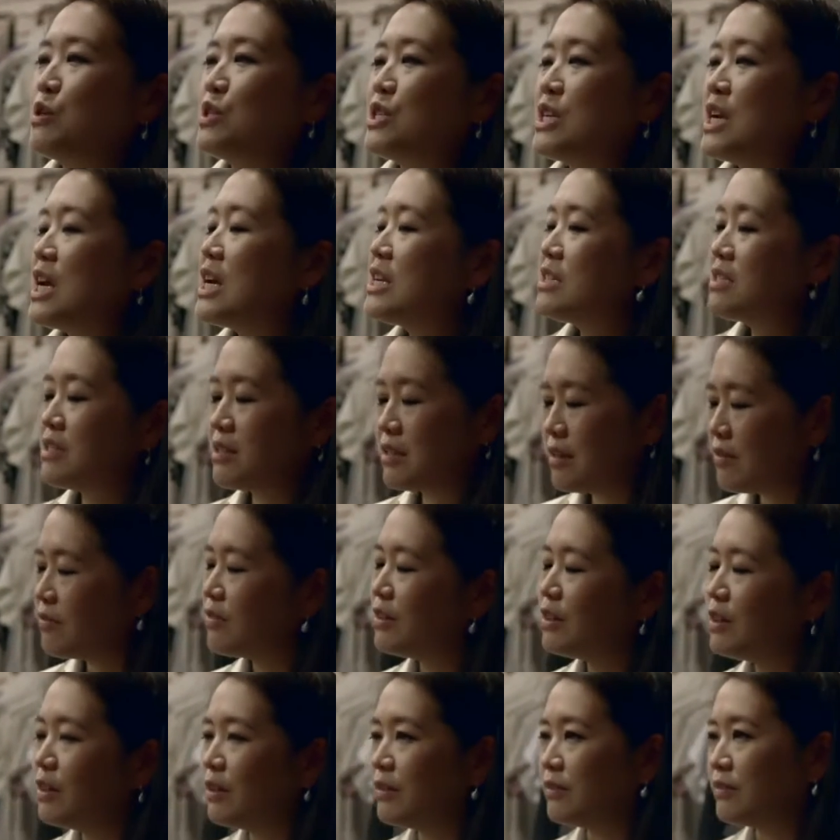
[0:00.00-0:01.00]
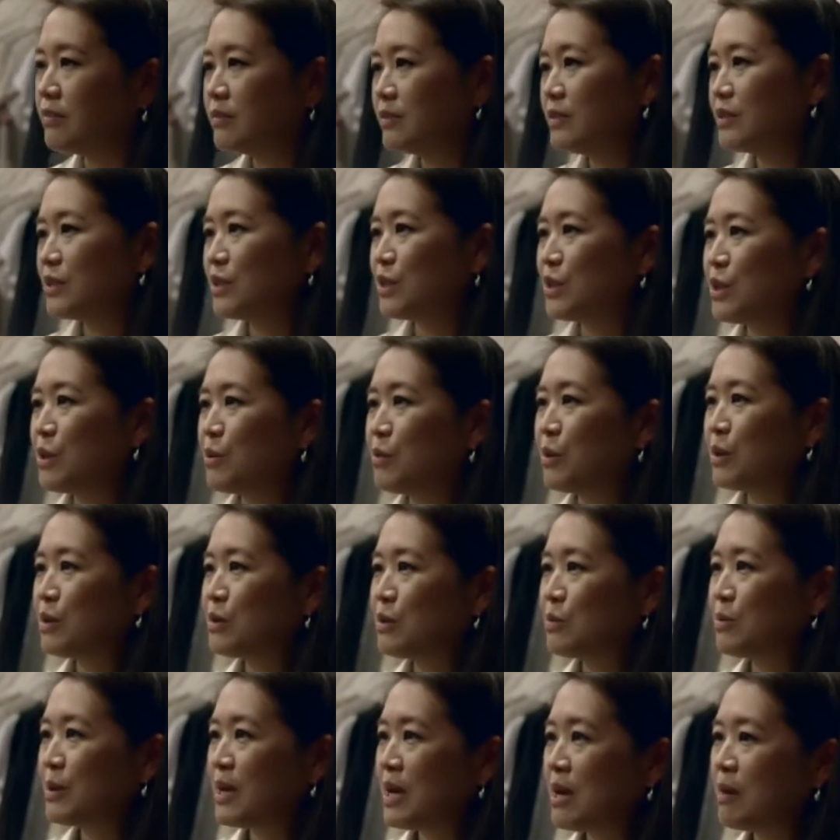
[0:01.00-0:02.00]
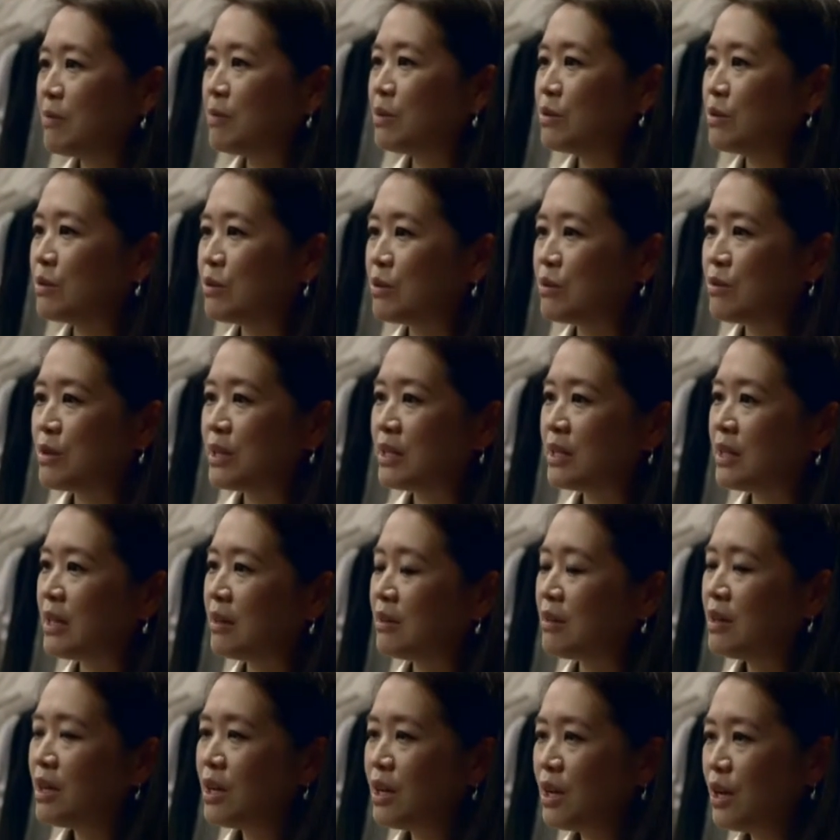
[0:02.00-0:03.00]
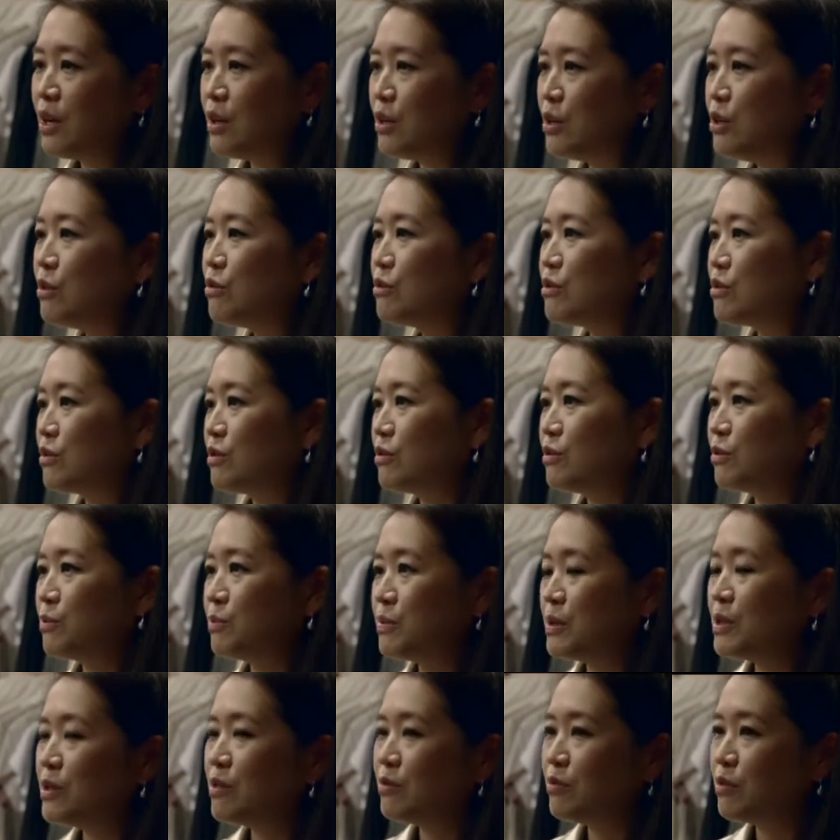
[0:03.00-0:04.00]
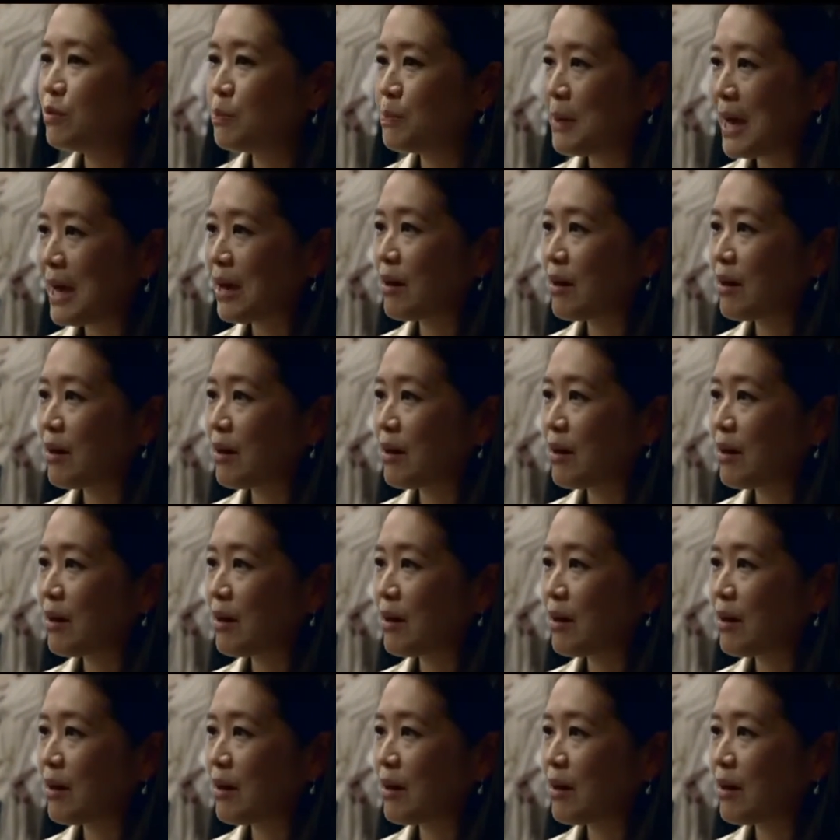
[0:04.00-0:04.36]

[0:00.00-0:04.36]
people change and evolve. So you want to be able to create that neutral, beautiful